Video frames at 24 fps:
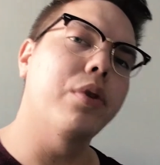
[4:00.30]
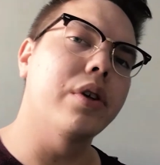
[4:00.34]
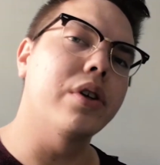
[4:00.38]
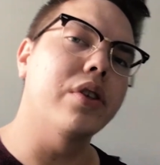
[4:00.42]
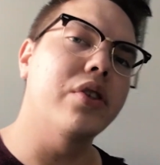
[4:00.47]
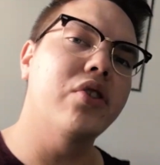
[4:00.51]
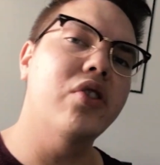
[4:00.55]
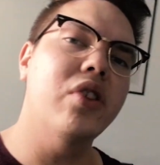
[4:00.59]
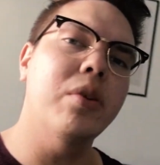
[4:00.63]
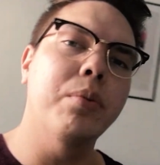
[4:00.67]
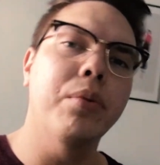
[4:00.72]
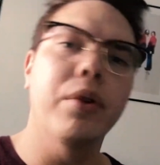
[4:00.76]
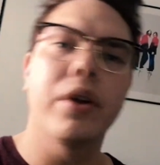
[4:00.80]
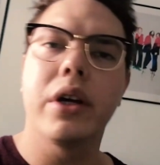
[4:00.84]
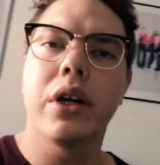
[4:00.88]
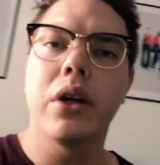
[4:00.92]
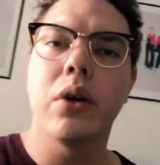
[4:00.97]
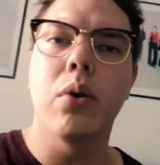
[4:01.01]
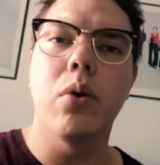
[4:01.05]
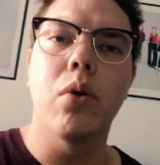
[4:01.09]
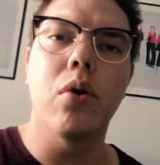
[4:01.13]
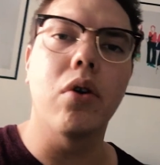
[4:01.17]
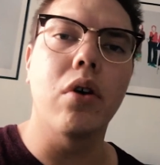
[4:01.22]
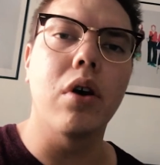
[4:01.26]
with a
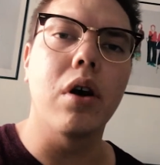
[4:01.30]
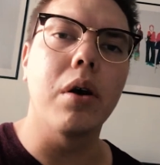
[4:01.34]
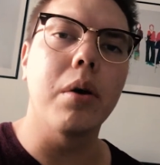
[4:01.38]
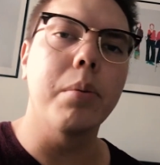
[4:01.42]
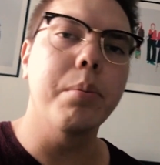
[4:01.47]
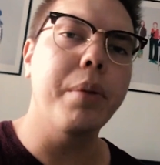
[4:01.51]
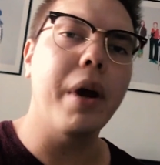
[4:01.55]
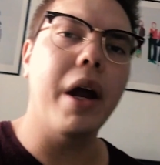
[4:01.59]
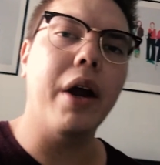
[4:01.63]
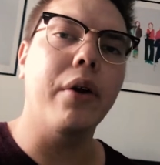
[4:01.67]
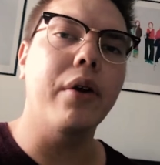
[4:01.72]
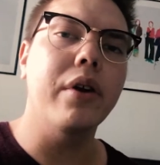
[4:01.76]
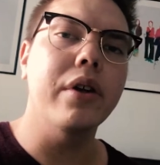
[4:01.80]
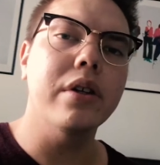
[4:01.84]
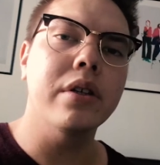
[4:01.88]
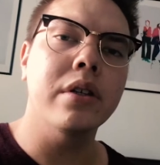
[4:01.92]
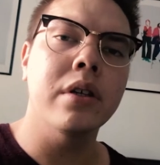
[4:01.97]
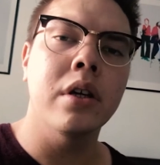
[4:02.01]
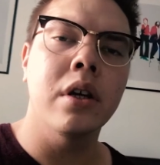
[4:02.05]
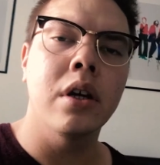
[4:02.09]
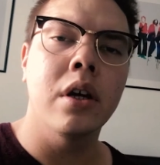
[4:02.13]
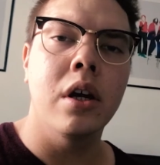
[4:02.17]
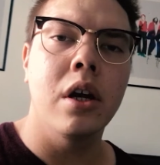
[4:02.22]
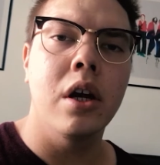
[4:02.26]
sibling or a
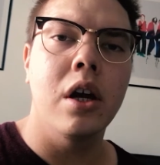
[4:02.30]
parent.